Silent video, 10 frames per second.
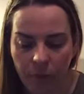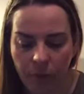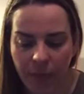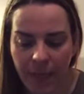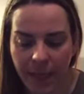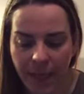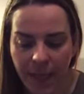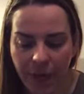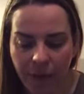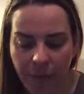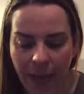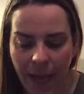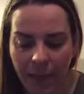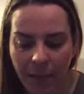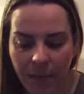Repeating in your
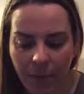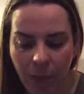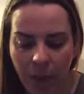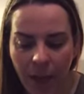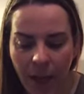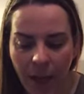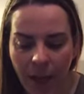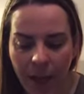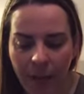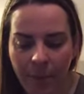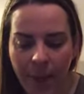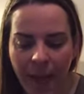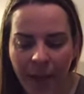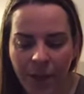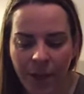mind this morning, I am
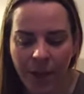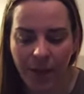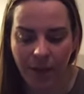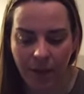passionate.